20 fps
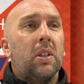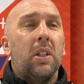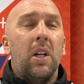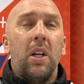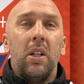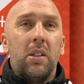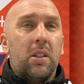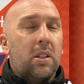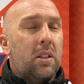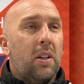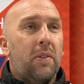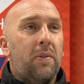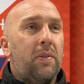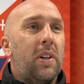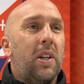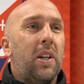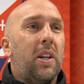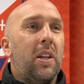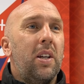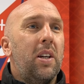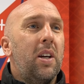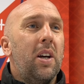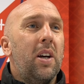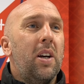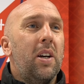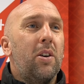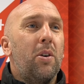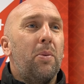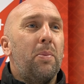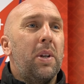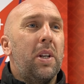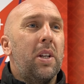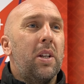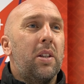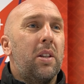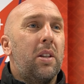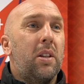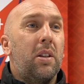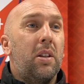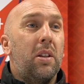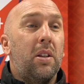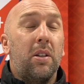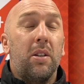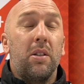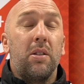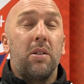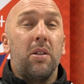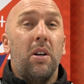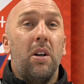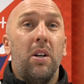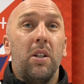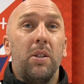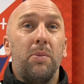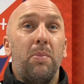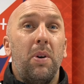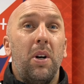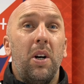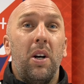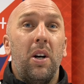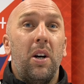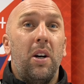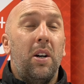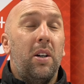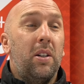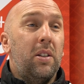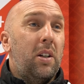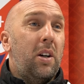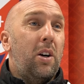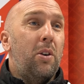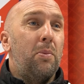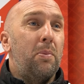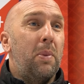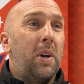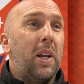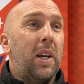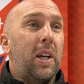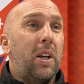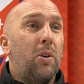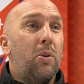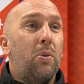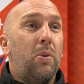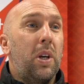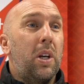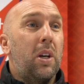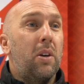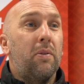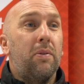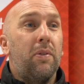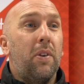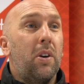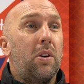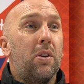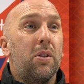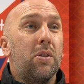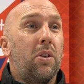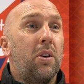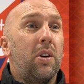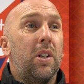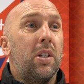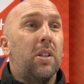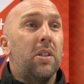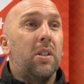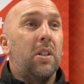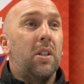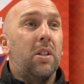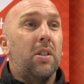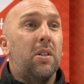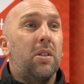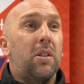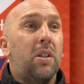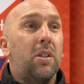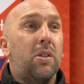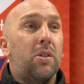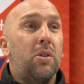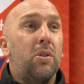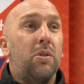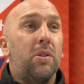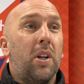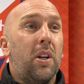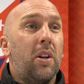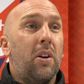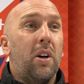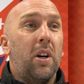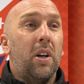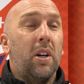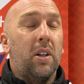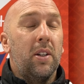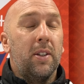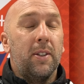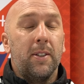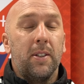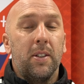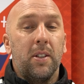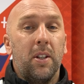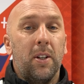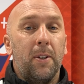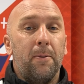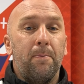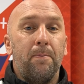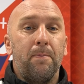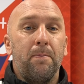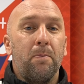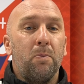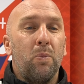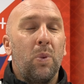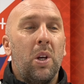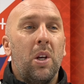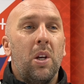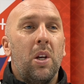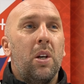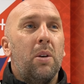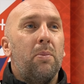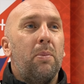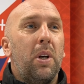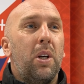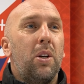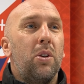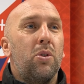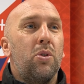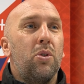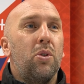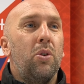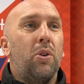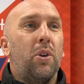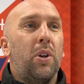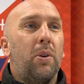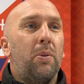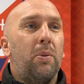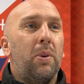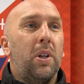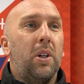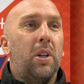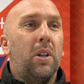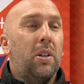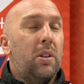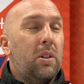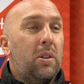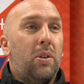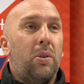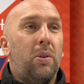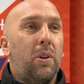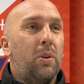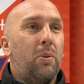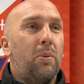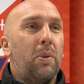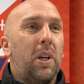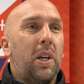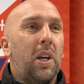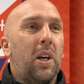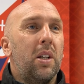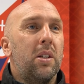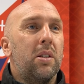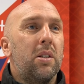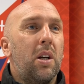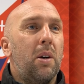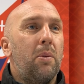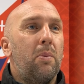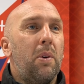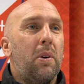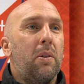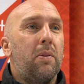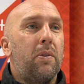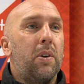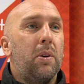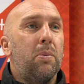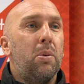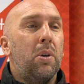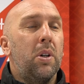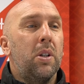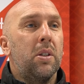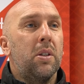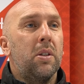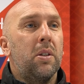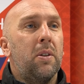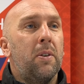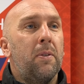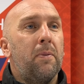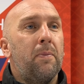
That's definitely, yeah, got to be the task, but ultimately all we can focus on is Tuesday night and making sure that we're doing all we can to come away with 3 points.